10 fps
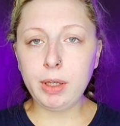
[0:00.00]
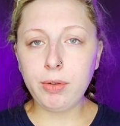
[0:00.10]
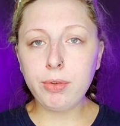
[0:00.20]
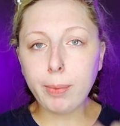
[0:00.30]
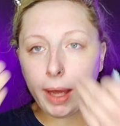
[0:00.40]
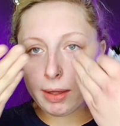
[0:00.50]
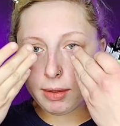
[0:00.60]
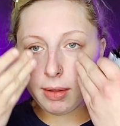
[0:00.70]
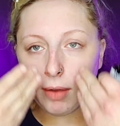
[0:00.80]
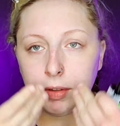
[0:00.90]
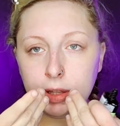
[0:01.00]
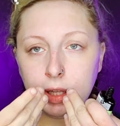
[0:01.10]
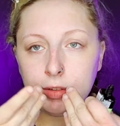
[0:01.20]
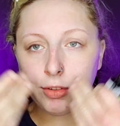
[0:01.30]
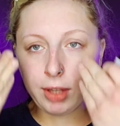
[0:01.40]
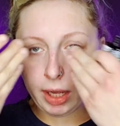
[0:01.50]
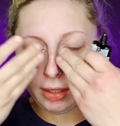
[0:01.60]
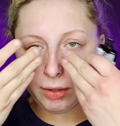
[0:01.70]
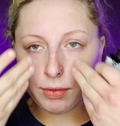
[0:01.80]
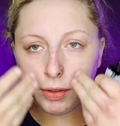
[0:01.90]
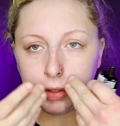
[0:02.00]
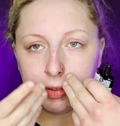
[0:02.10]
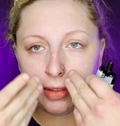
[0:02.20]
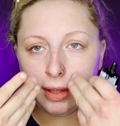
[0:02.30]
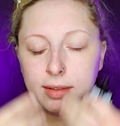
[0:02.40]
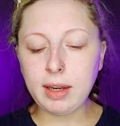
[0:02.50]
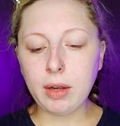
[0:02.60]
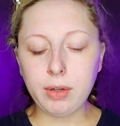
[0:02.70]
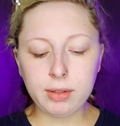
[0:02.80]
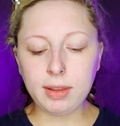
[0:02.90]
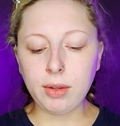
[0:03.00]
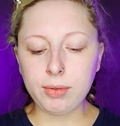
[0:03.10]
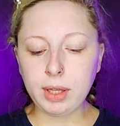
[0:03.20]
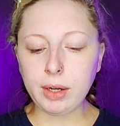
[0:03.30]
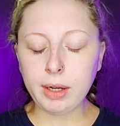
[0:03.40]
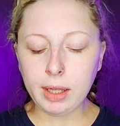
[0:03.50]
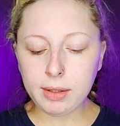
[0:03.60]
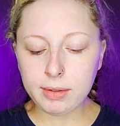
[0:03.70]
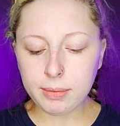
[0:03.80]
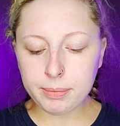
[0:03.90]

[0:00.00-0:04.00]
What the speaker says: you sweat, everything just kind of sinks down into those areas.